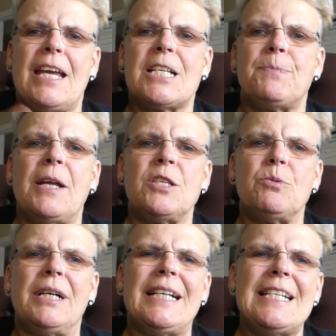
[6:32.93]

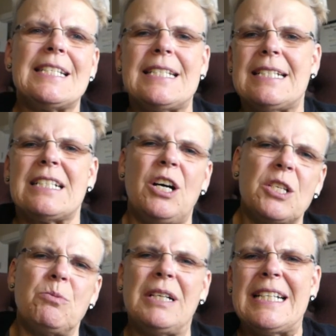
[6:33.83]
expense-wise,
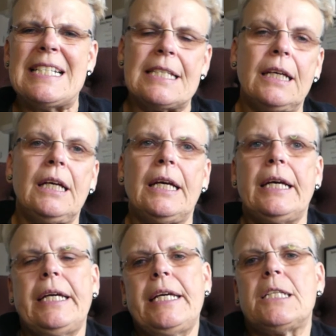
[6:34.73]
cost-wise,
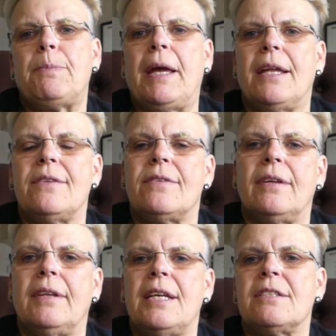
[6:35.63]
it depends.
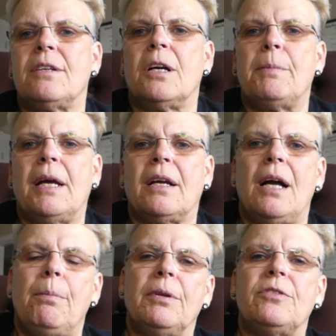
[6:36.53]
They start about a
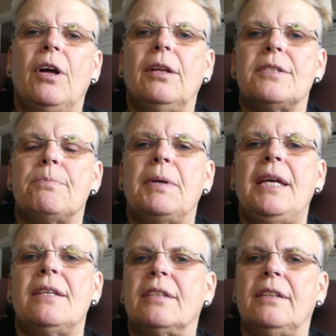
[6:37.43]
couple of dollars a
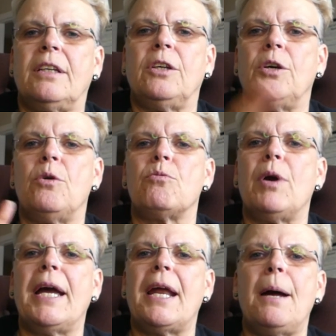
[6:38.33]
piece, and they can go
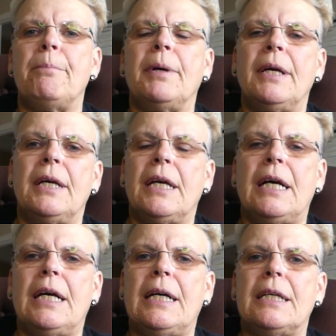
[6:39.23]
right up
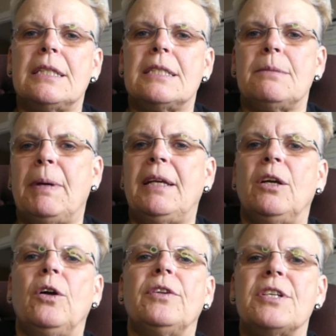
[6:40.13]

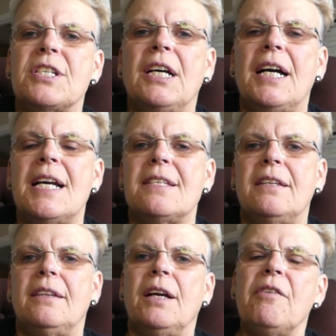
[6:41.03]
depending on their size.
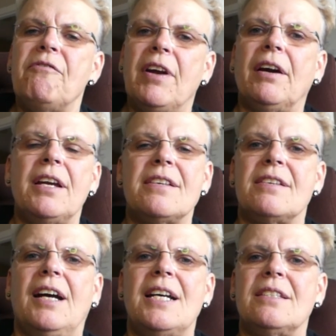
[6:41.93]
They're in various
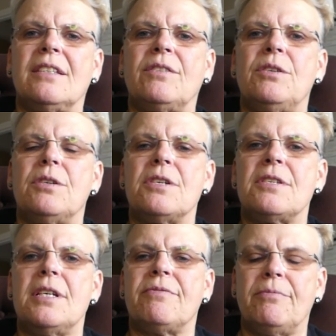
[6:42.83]
sizes, of
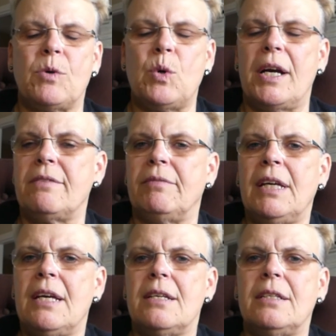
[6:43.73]
course. They're from quite,
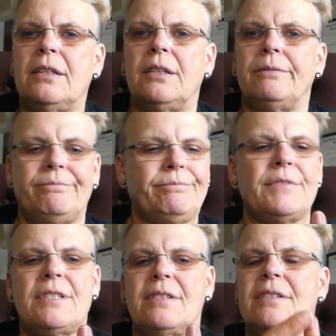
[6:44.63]
you know,
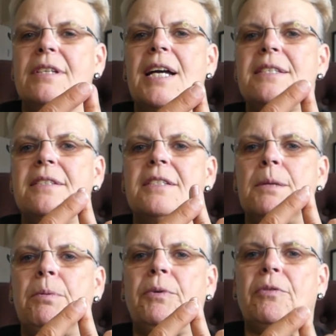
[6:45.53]
size of the
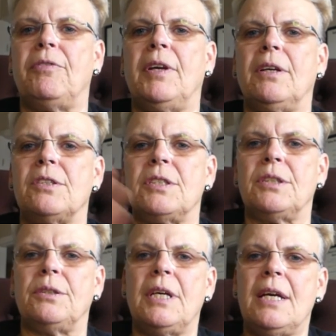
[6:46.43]
tip of your finger
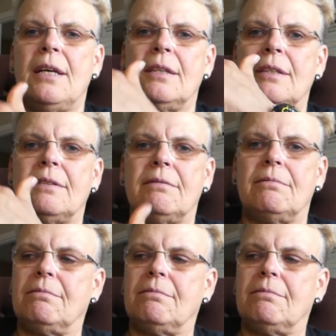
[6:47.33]
to the